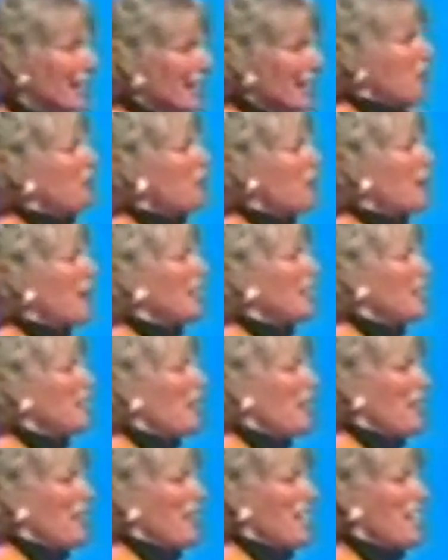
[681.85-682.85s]
and finally
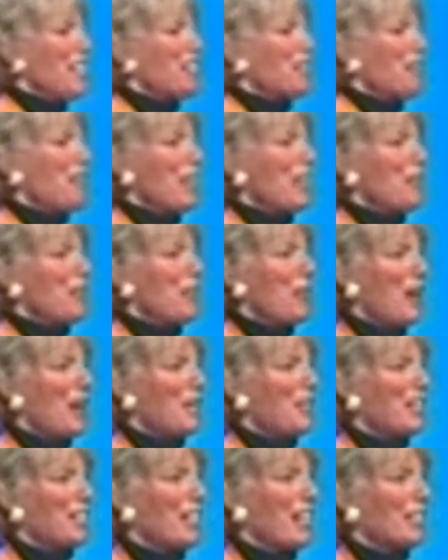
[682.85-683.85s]
by the age of
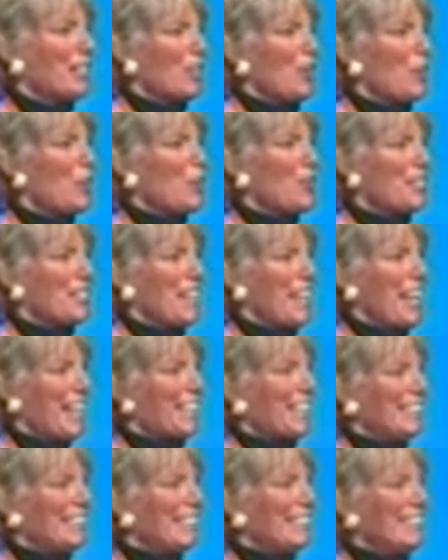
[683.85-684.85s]
85 she got the whole
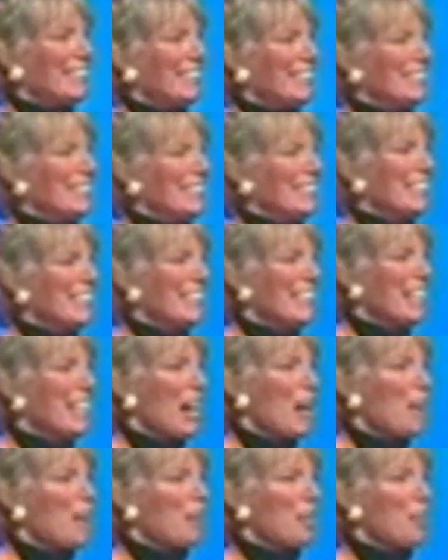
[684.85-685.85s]
set, and she
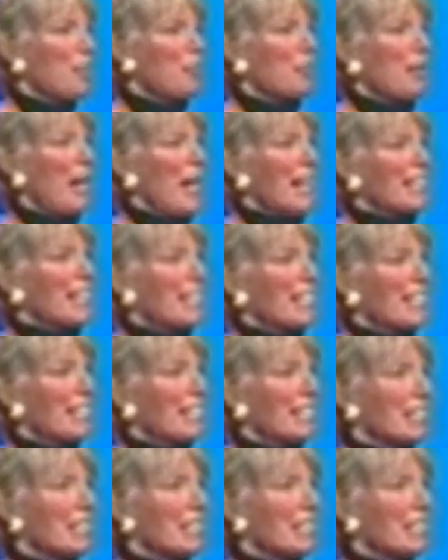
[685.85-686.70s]
covered it in plastic.